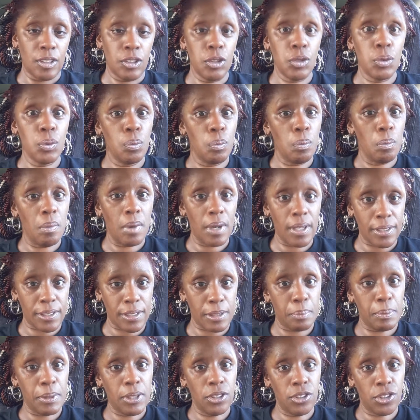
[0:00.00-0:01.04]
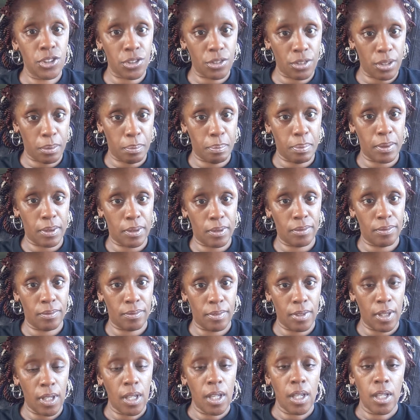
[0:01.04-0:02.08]
You must be tripping.
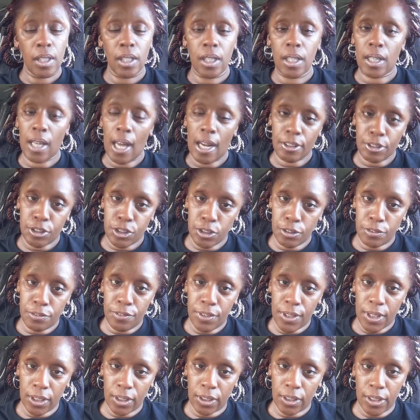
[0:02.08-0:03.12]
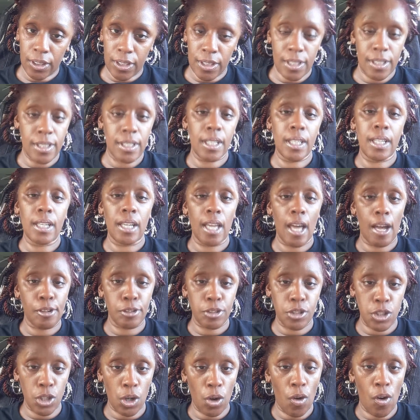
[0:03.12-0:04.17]
Get out your feelings, get
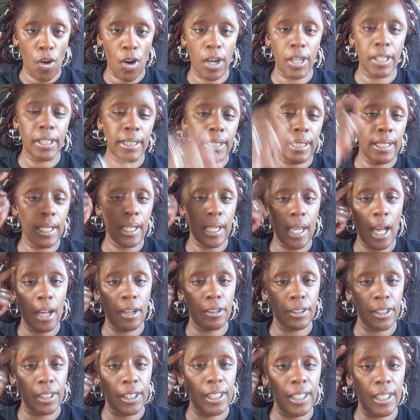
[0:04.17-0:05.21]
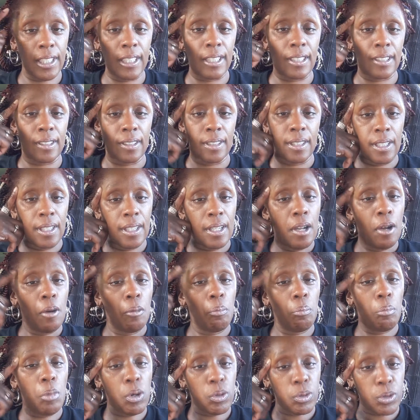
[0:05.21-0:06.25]
out your heart, and get out of here,
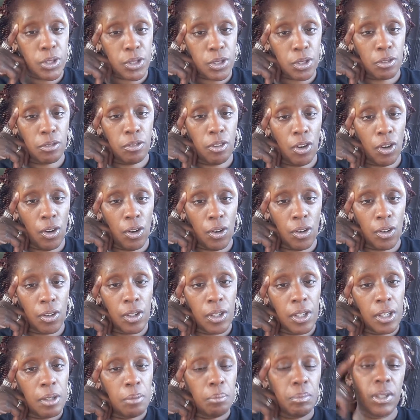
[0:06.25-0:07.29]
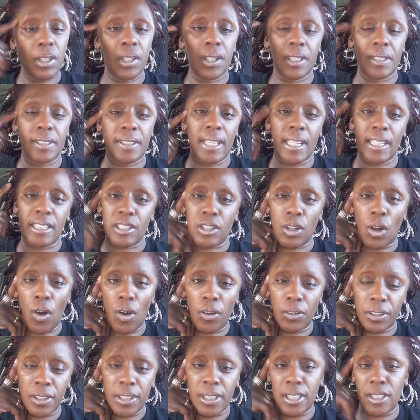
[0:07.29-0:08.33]
most of all. Because that's
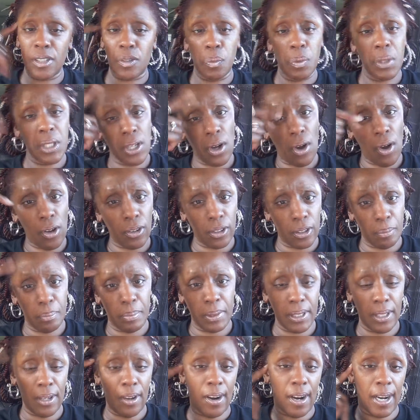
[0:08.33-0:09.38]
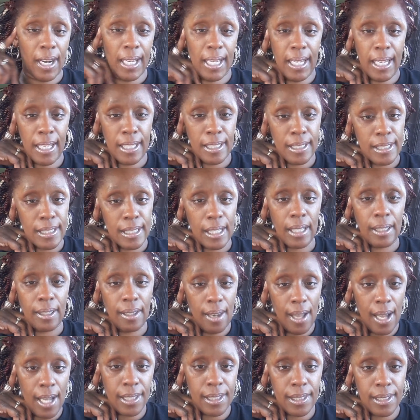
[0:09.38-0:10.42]
all it is. We all up in our heads a
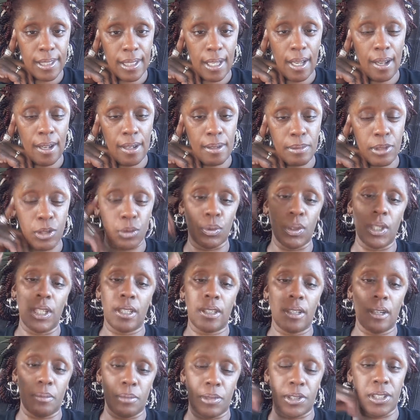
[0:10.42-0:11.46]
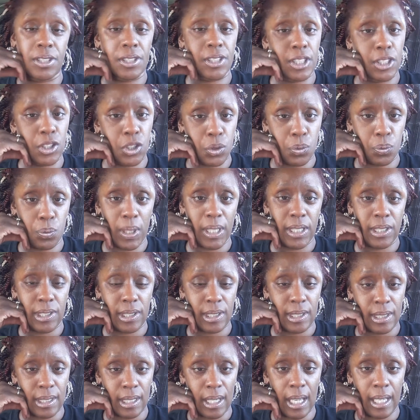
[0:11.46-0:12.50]
lot of times when it comes to
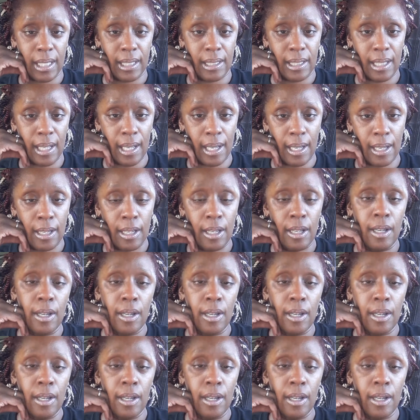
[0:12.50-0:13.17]
situations like that.